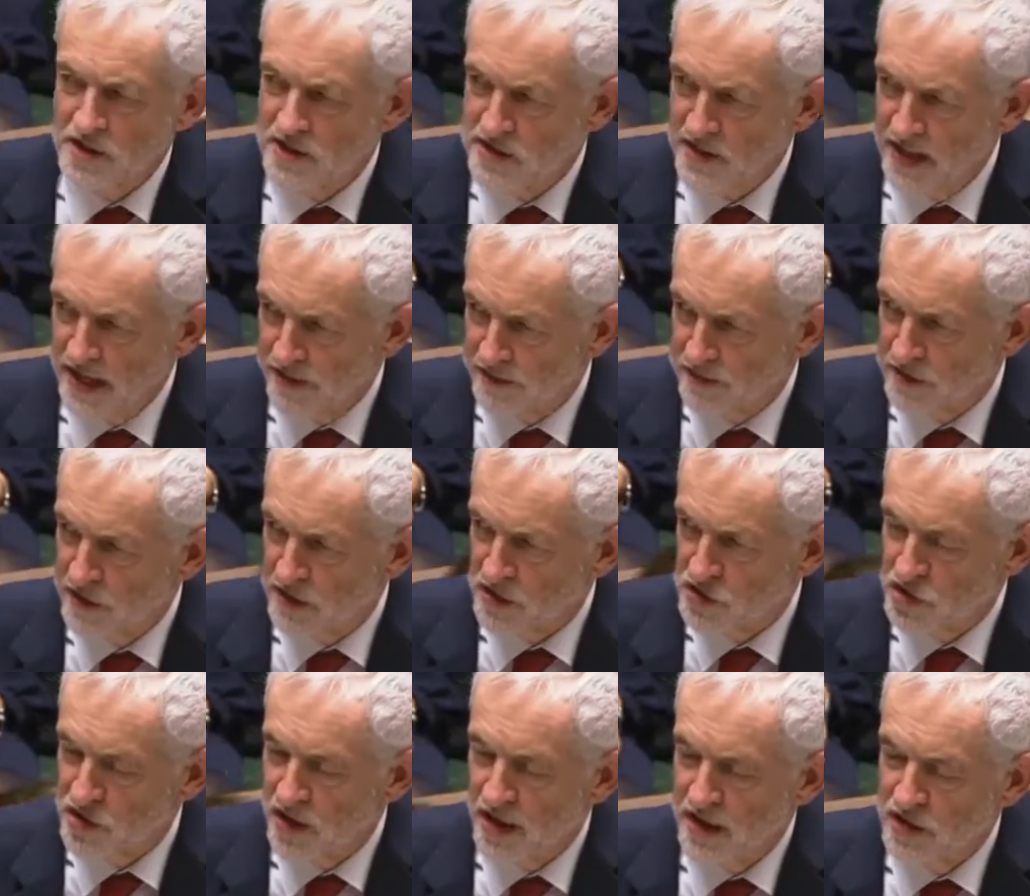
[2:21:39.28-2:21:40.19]
this lengthy
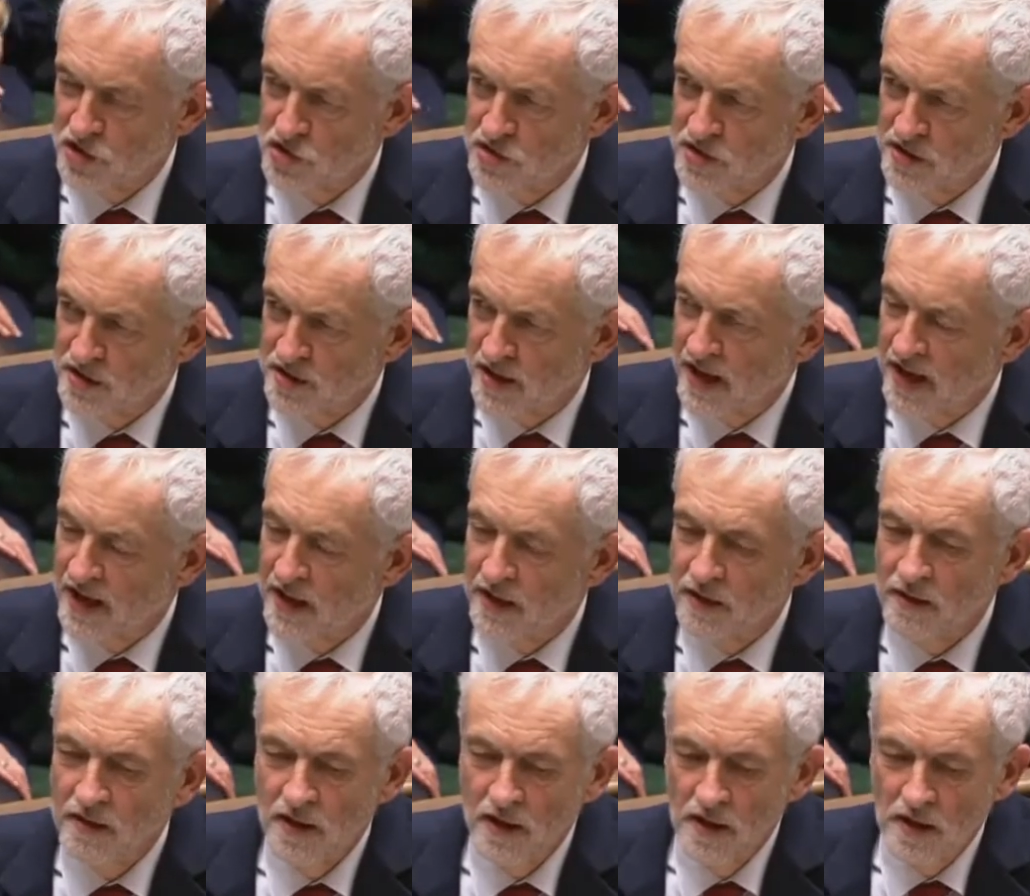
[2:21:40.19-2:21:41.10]
exchange
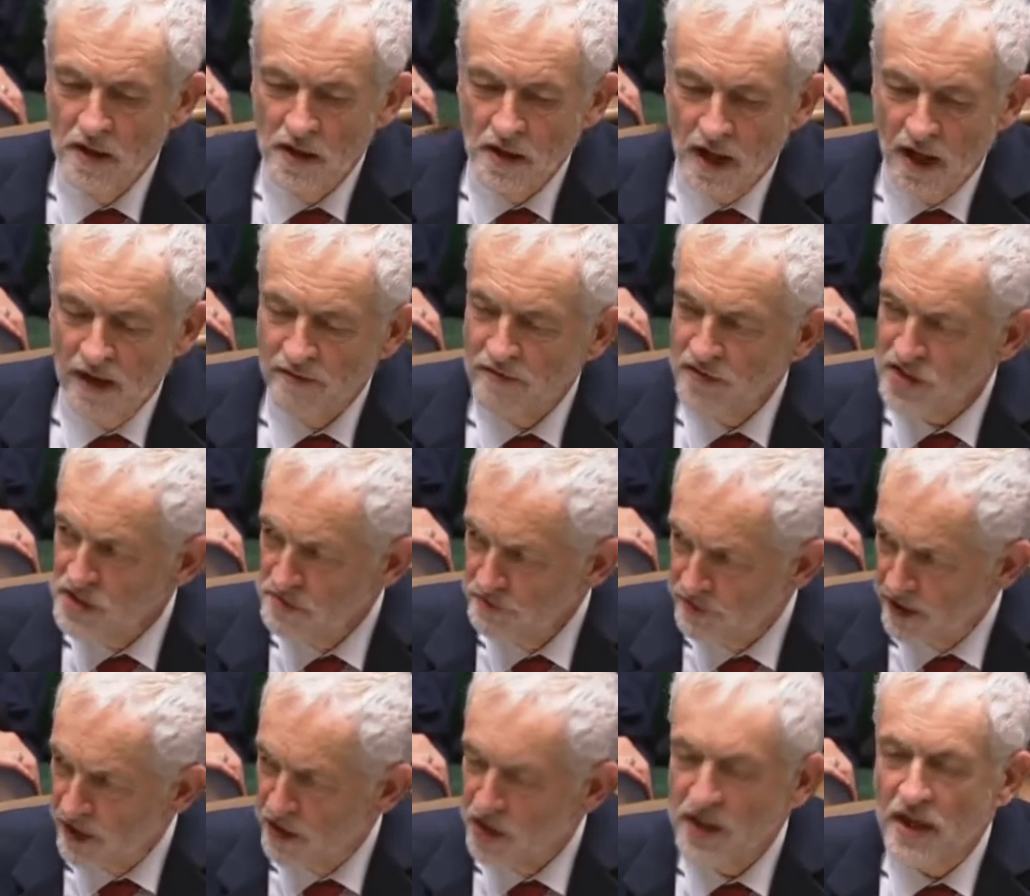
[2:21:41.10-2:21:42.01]
today. I've
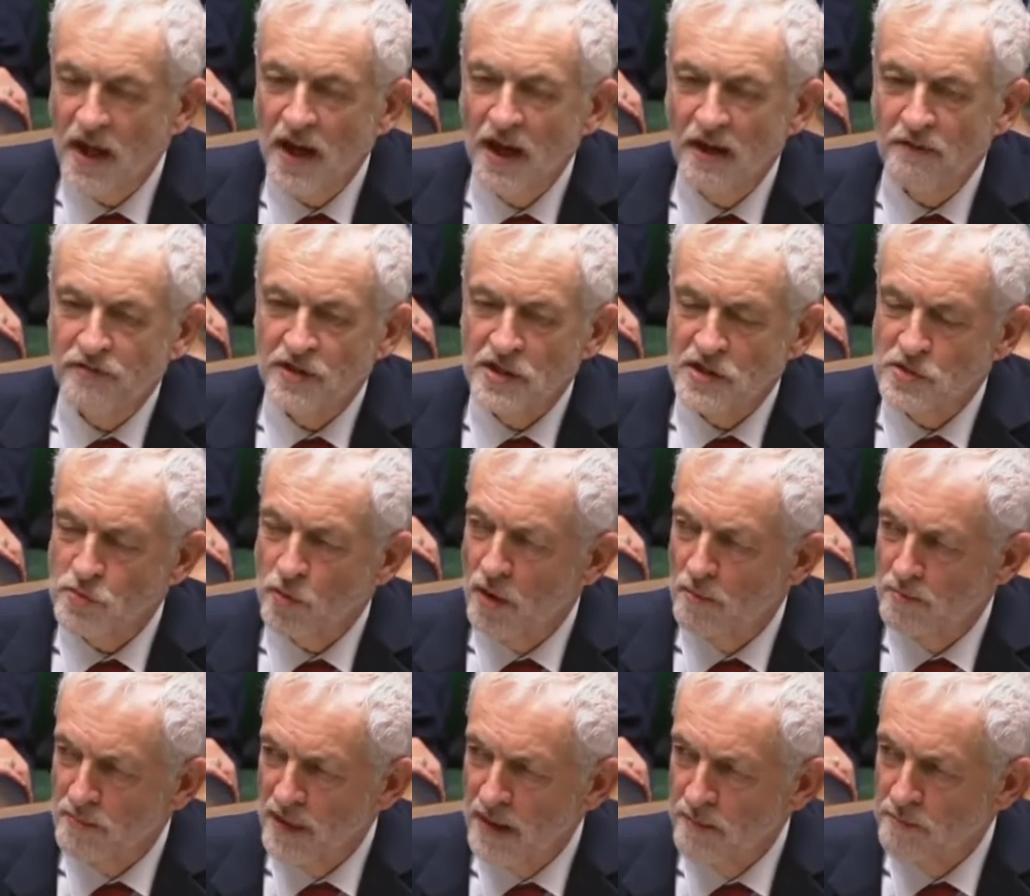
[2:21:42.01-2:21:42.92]
listened very carefully to
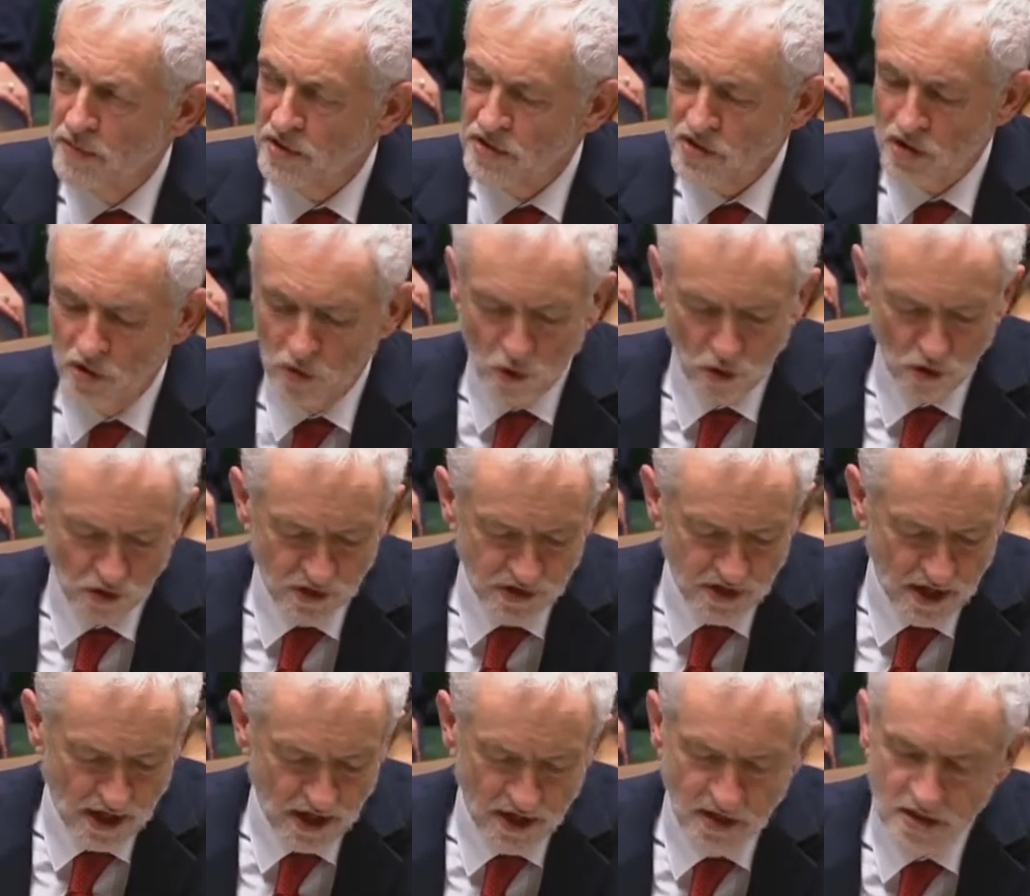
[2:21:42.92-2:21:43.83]
what members on all
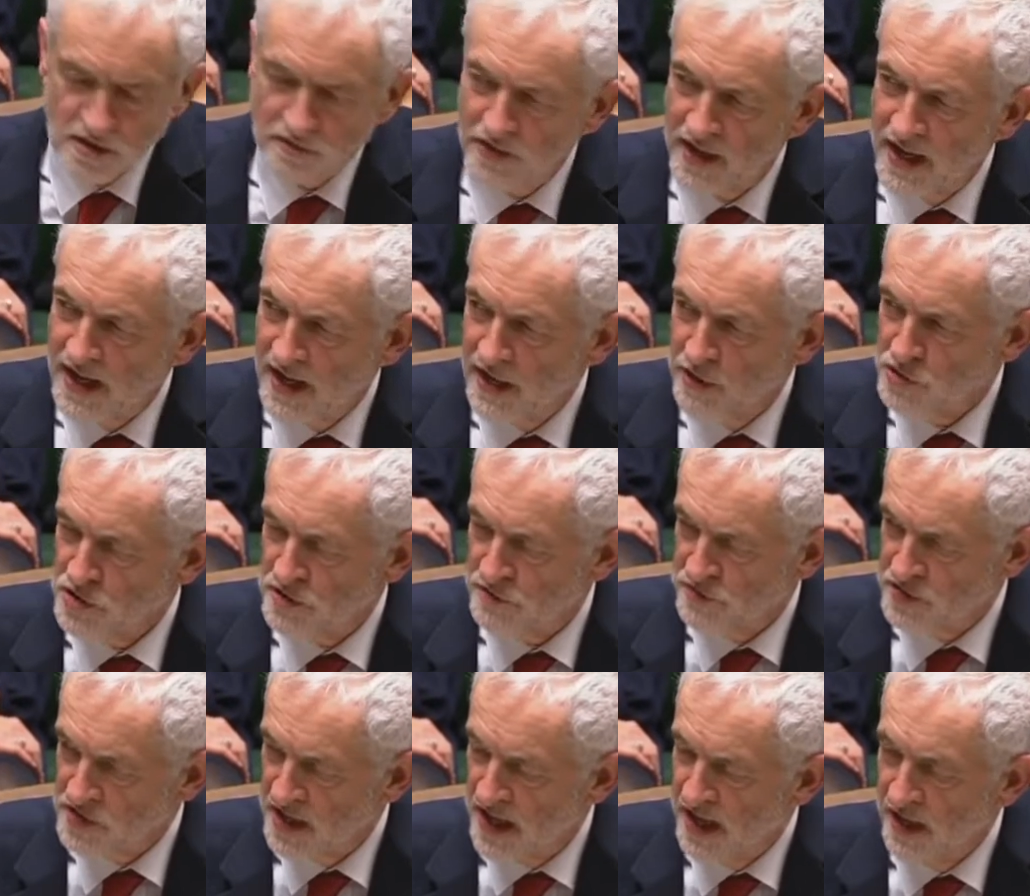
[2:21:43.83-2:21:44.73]
sides of the House
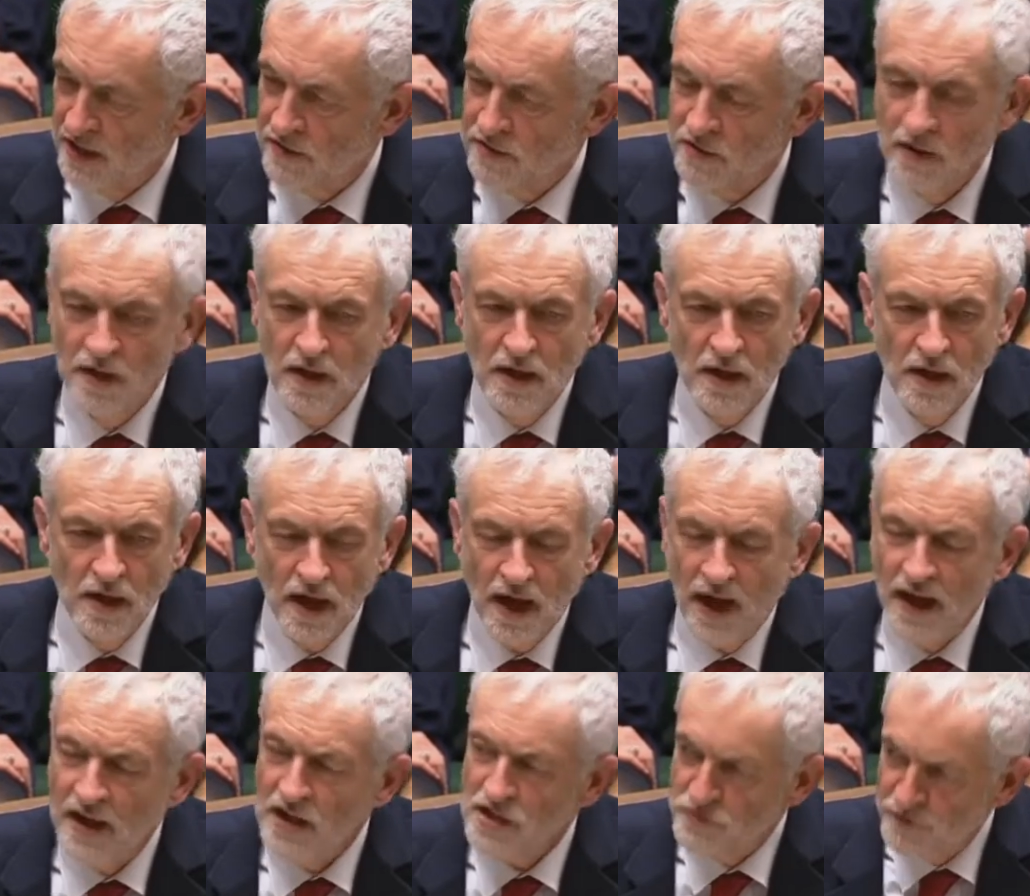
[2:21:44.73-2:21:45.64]
have said.
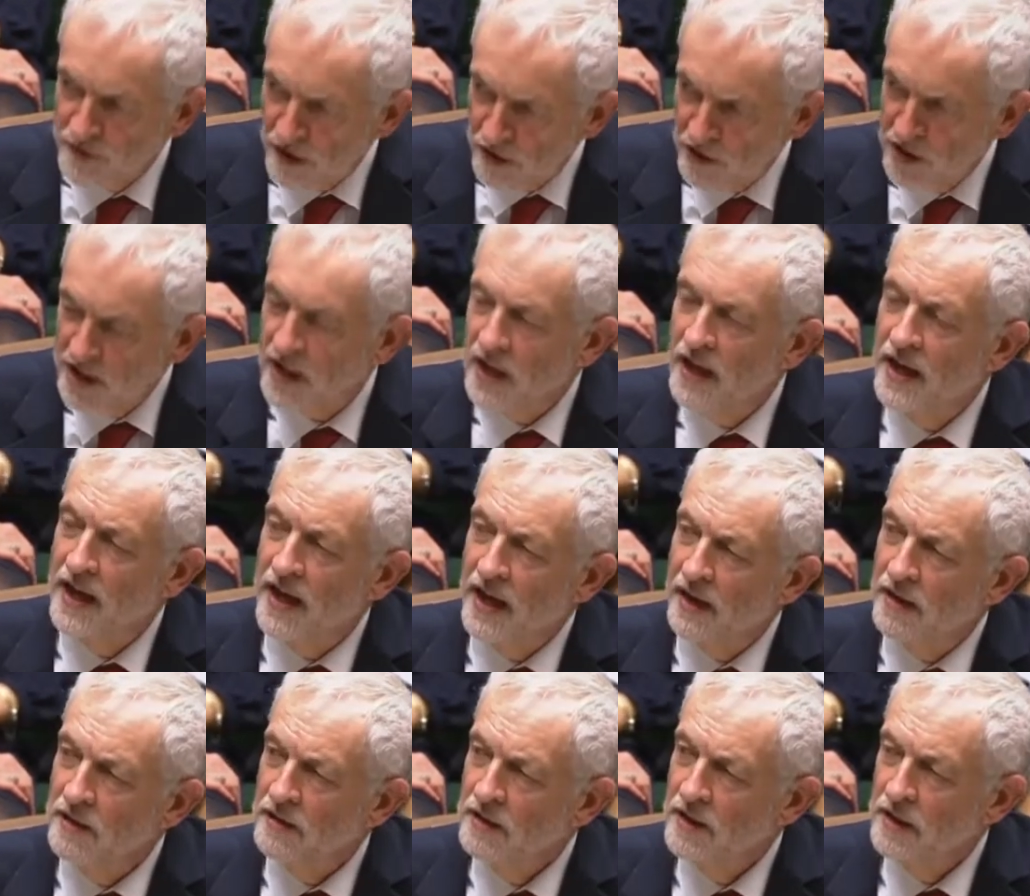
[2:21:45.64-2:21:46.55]
And it's very
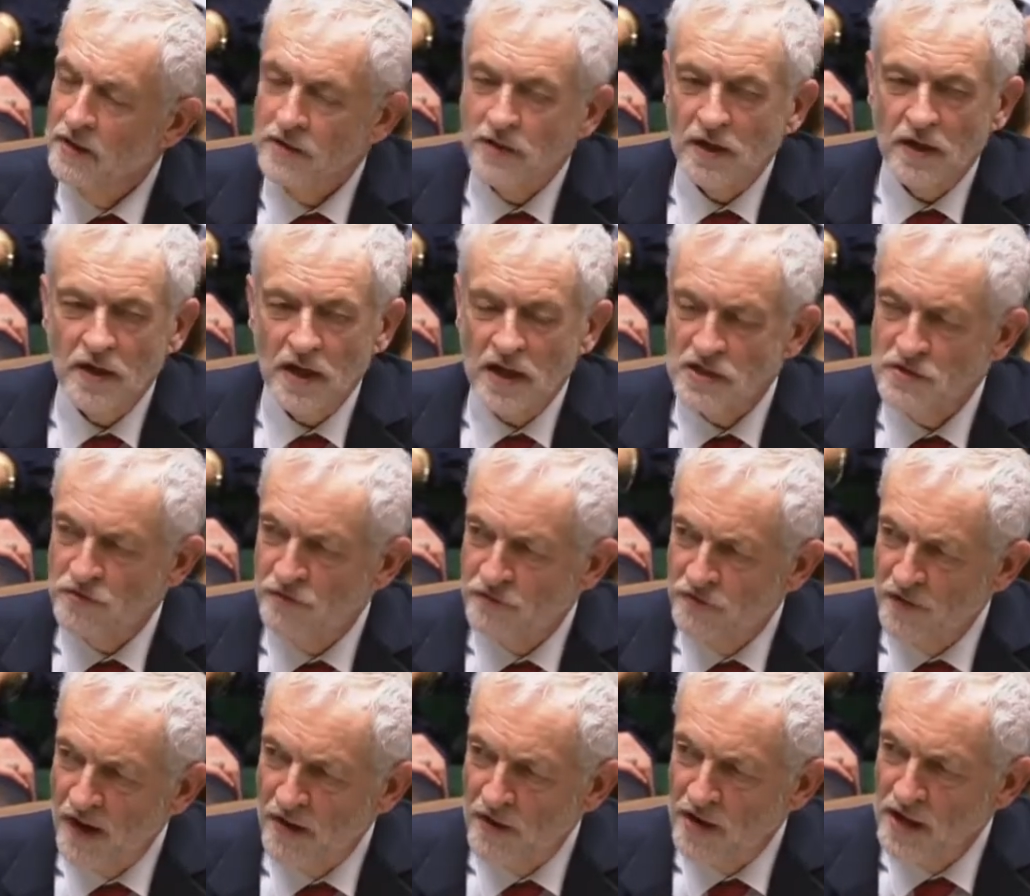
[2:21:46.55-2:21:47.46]
clear that it is
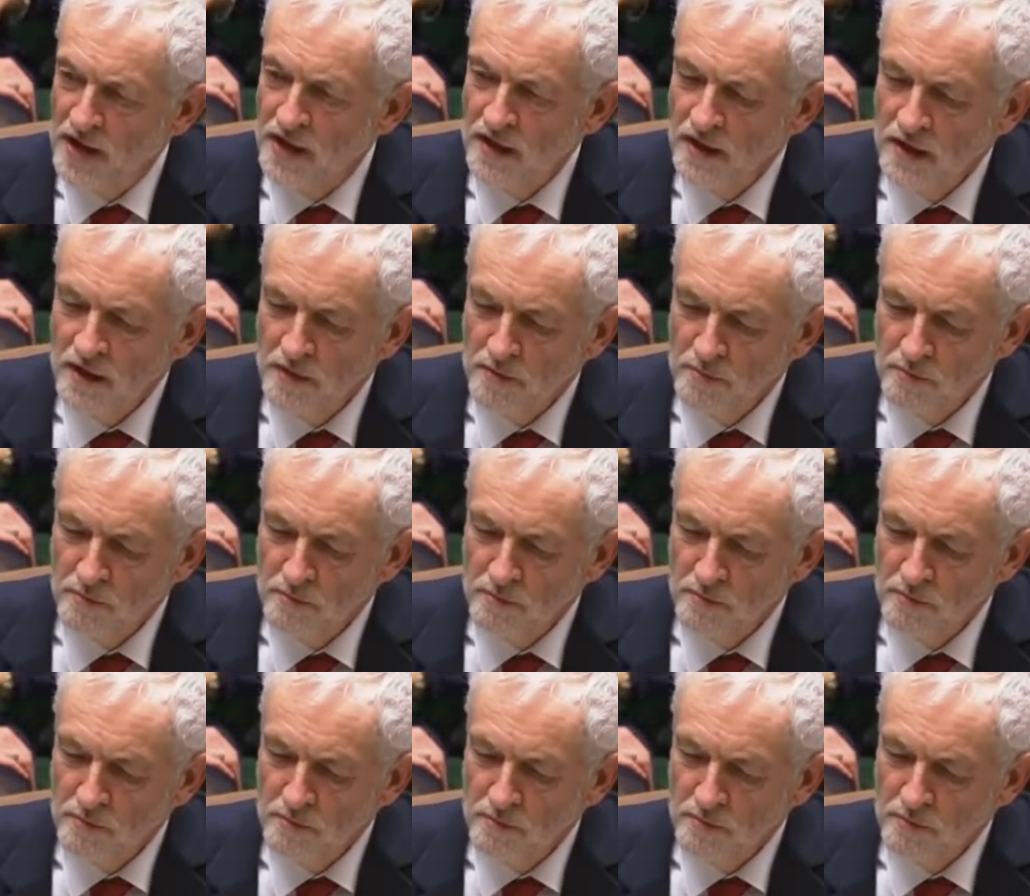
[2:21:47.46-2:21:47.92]
very